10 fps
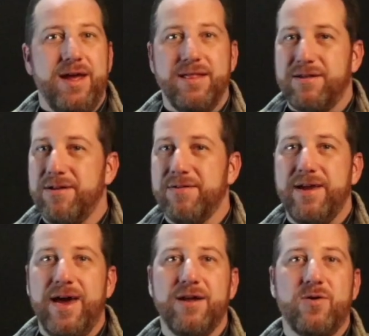In the clothing
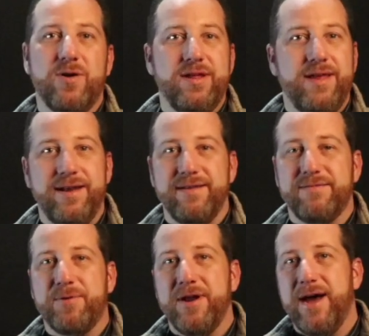category, that is
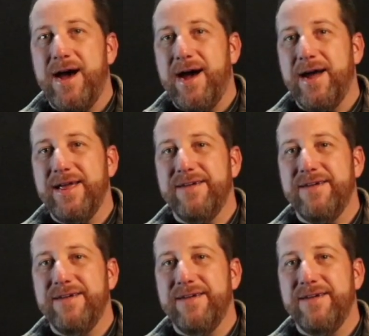pretty high.